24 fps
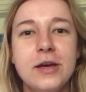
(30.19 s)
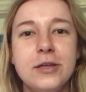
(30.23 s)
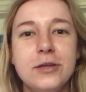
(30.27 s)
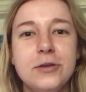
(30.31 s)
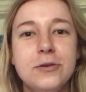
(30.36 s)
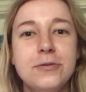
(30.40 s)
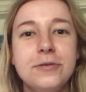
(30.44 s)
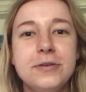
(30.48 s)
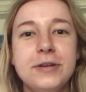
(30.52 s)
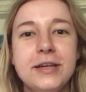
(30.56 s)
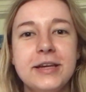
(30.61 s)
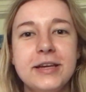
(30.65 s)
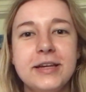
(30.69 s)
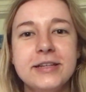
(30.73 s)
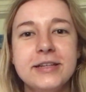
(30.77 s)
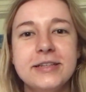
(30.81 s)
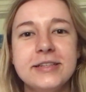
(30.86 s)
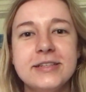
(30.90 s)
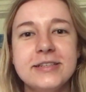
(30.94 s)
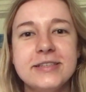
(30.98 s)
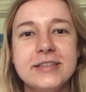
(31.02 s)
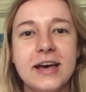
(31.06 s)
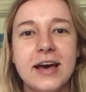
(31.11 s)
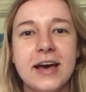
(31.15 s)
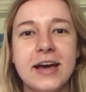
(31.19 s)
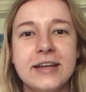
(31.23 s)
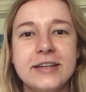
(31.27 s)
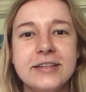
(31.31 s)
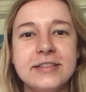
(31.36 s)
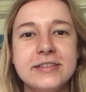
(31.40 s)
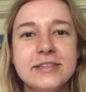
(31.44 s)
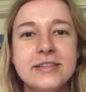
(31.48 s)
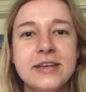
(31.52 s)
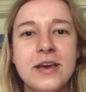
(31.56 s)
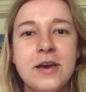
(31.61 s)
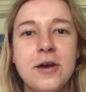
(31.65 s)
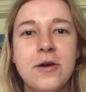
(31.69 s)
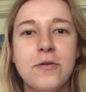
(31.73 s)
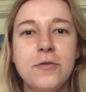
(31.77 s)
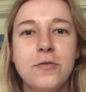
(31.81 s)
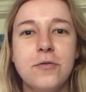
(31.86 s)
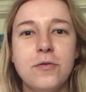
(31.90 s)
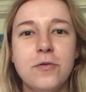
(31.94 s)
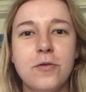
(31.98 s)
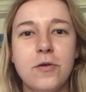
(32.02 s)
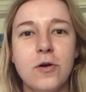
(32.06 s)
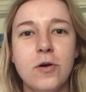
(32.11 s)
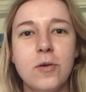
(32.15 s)
unique designs
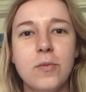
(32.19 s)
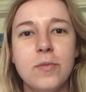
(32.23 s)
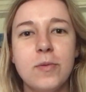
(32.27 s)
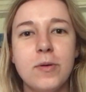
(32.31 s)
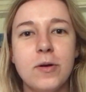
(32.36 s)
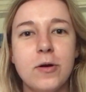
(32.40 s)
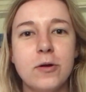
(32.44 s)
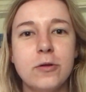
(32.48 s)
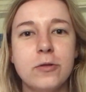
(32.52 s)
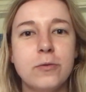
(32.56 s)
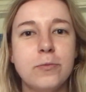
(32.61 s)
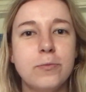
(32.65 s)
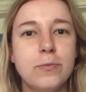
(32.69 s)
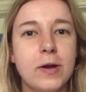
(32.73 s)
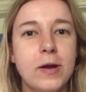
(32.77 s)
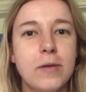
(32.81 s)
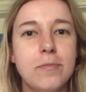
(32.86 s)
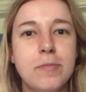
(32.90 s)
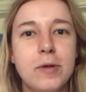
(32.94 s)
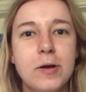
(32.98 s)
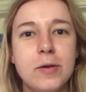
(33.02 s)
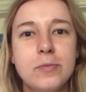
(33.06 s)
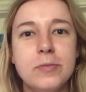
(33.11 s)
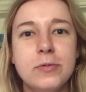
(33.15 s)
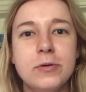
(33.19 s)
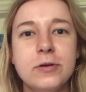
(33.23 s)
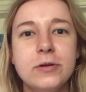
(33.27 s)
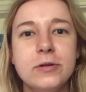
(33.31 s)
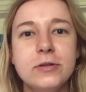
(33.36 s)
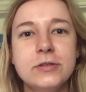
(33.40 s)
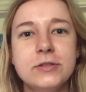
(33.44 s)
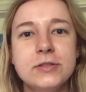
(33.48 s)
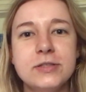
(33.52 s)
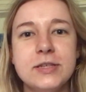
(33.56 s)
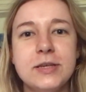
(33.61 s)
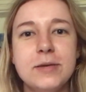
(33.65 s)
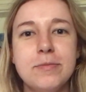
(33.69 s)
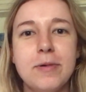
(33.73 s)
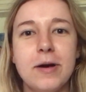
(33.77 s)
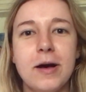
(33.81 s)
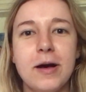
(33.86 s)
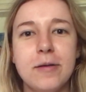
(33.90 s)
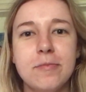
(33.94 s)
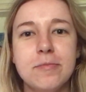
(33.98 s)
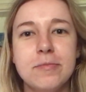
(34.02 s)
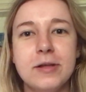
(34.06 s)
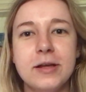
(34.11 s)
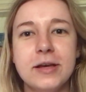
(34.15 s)
for both Redbubble,
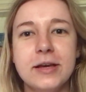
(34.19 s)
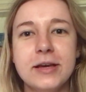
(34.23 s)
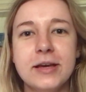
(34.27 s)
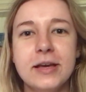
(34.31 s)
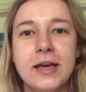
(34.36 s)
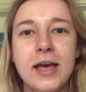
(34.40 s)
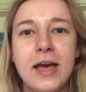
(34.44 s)
TeePublic,